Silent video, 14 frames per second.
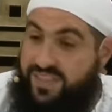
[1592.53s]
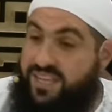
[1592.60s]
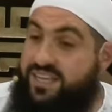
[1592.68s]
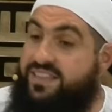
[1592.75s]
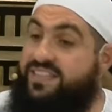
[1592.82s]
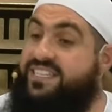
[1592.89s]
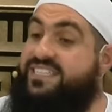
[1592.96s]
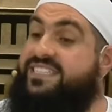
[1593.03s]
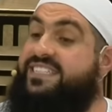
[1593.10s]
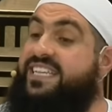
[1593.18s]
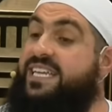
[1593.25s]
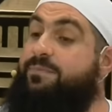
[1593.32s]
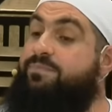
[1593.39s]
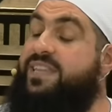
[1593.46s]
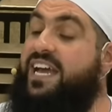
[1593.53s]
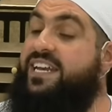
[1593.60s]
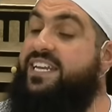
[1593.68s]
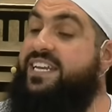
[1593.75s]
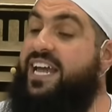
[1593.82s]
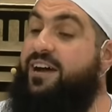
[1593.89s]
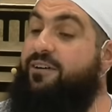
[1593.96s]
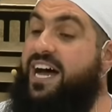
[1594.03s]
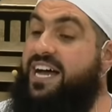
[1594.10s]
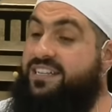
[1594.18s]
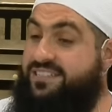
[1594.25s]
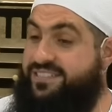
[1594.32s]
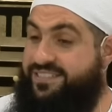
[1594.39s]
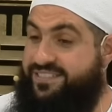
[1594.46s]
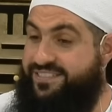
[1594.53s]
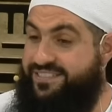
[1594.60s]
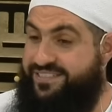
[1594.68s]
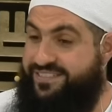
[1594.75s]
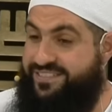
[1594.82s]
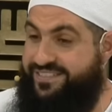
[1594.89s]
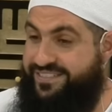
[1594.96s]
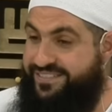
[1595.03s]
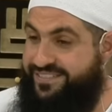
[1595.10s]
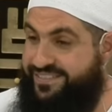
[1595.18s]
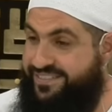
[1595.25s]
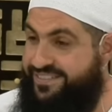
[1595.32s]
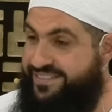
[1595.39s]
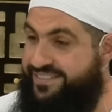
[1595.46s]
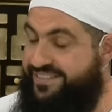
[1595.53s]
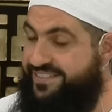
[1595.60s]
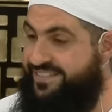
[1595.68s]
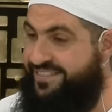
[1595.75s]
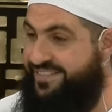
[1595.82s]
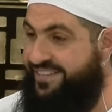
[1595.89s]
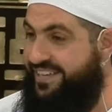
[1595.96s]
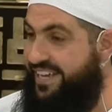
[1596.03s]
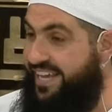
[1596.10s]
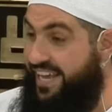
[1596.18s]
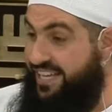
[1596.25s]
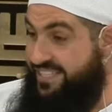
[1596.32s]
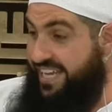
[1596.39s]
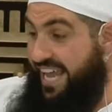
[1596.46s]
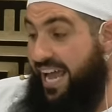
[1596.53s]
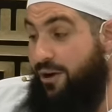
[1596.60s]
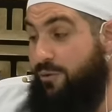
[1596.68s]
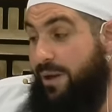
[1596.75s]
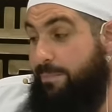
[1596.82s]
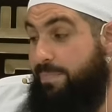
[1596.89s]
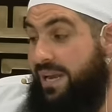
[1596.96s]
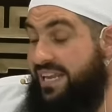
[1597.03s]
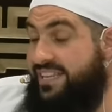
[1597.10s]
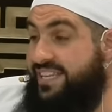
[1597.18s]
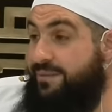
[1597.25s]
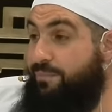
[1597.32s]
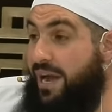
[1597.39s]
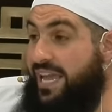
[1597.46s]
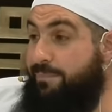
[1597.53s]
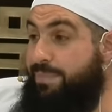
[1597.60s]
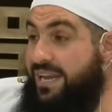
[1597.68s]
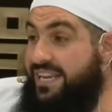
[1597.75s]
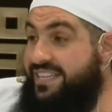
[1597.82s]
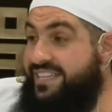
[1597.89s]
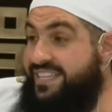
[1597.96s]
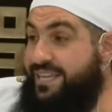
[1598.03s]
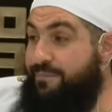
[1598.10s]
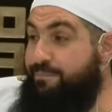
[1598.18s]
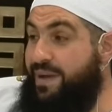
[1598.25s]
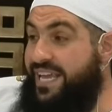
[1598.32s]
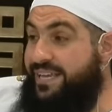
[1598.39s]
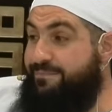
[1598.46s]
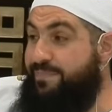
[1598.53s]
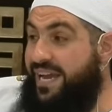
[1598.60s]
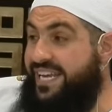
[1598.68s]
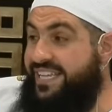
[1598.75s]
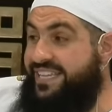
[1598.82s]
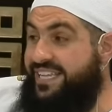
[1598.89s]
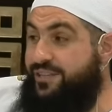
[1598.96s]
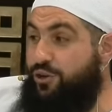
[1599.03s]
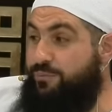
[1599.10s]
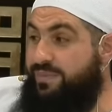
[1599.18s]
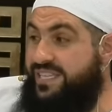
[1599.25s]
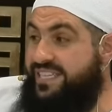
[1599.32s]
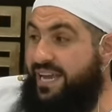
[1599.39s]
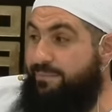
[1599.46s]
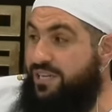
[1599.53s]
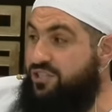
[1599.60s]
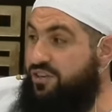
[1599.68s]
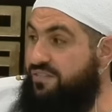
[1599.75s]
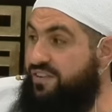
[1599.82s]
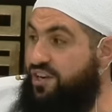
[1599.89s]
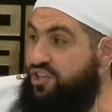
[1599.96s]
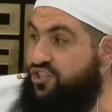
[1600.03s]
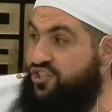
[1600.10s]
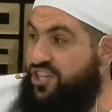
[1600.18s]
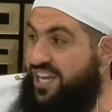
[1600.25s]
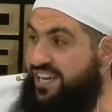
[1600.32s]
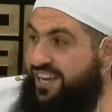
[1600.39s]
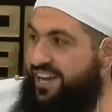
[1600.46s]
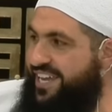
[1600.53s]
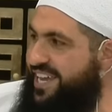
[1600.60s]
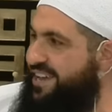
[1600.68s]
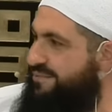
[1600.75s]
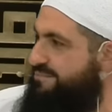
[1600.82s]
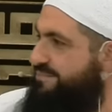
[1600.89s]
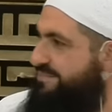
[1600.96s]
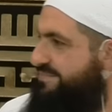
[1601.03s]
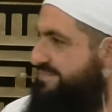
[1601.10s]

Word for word: This is deep down in our hearts. So, our ability, my ability to make money determines how much of a Rajel I am.